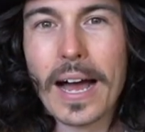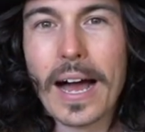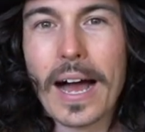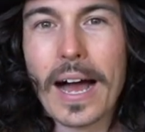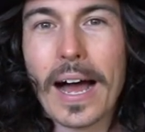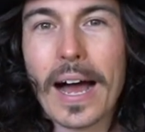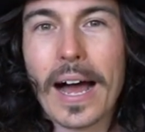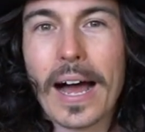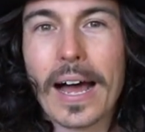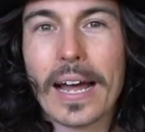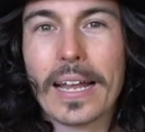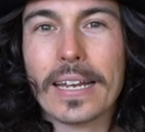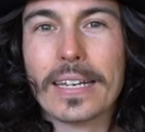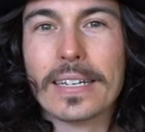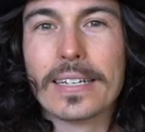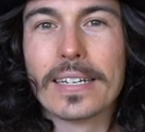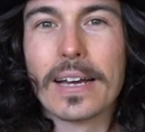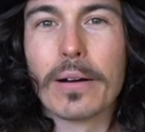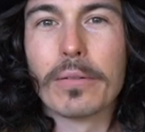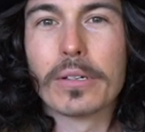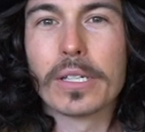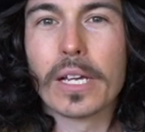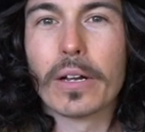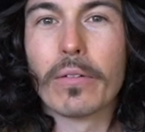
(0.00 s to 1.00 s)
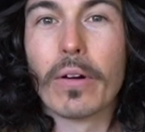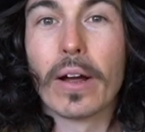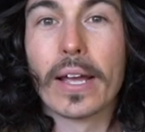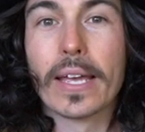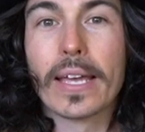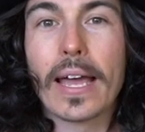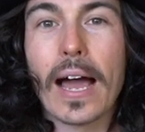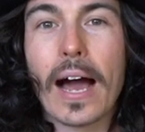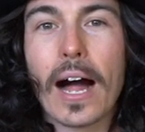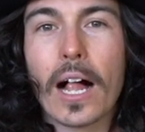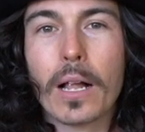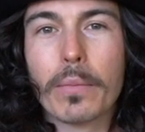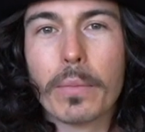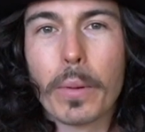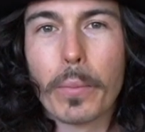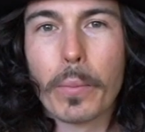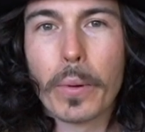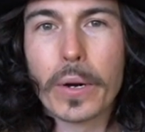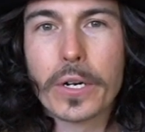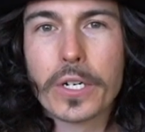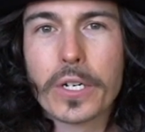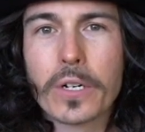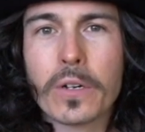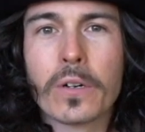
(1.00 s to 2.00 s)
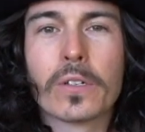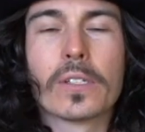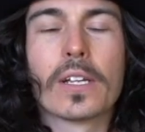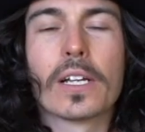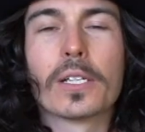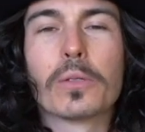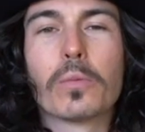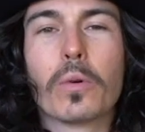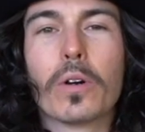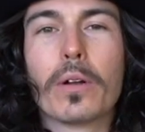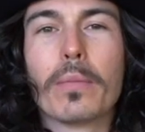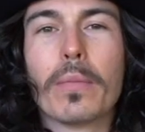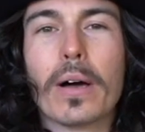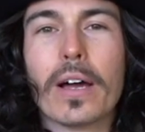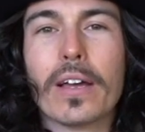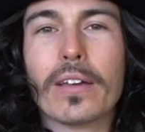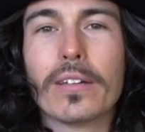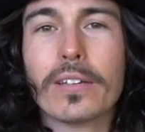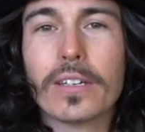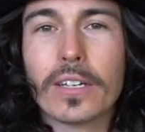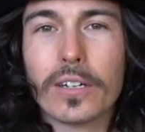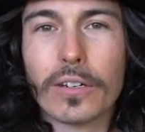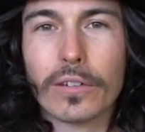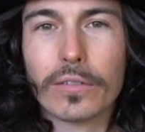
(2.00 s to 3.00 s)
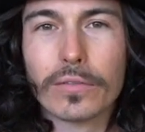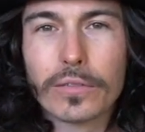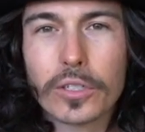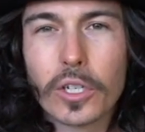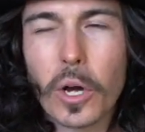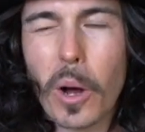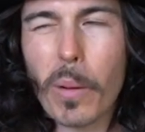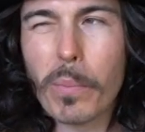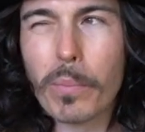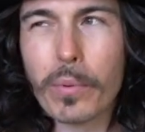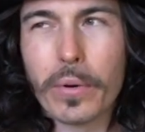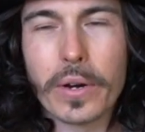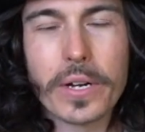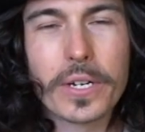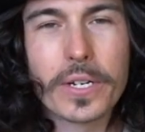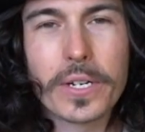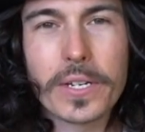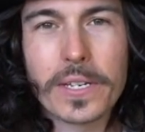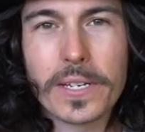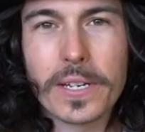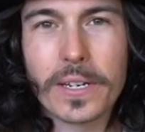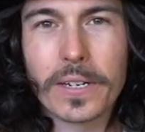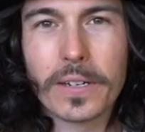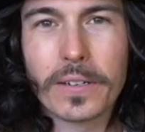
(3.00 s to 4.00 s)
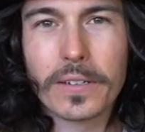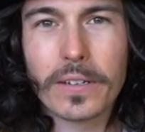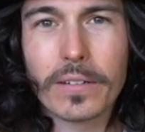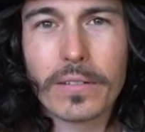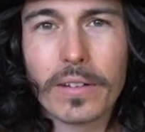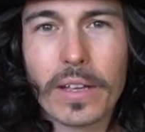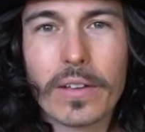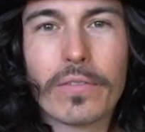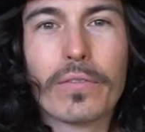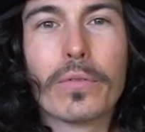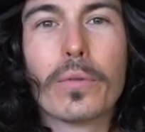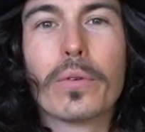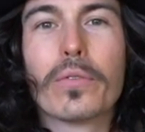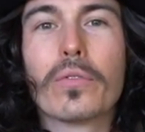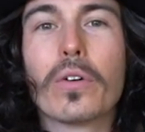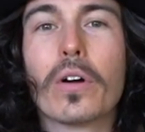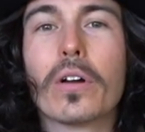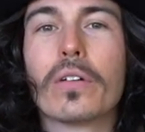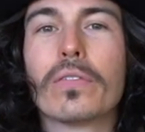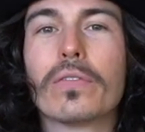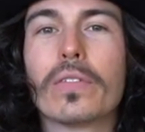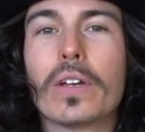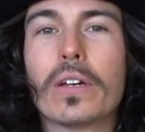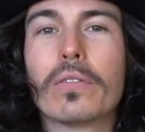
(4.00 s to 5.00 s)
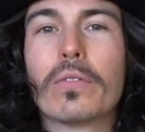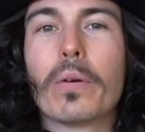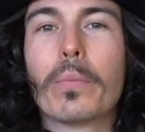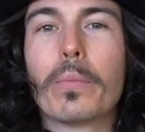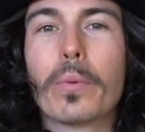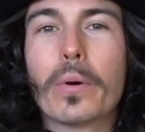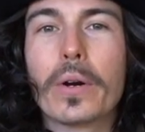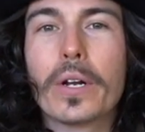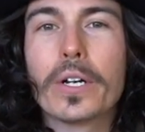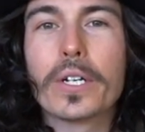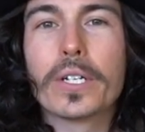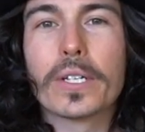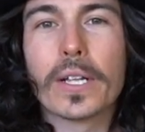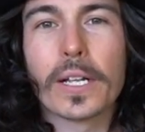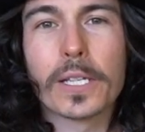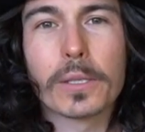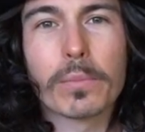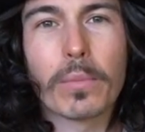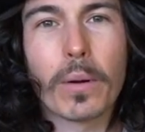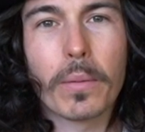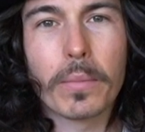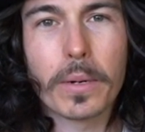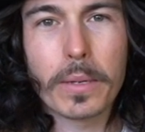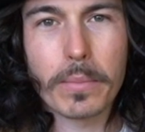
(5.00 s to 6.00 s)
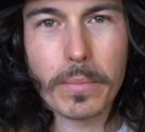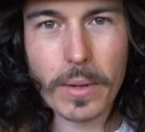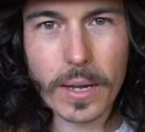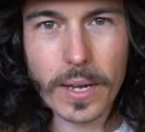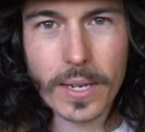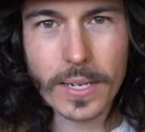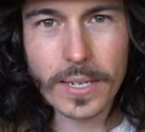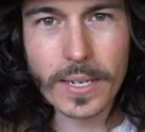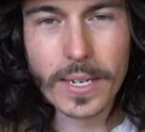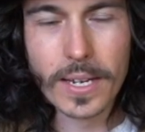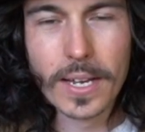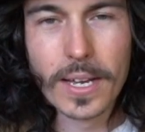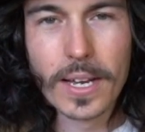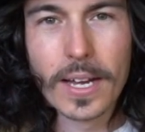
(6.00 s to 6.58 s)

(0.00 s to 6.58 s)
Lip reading: And I was like, right, get Albert Bridge in, because that's one of my, you know, top bridges in London. If we've got a favourite bridge, that's probably mine.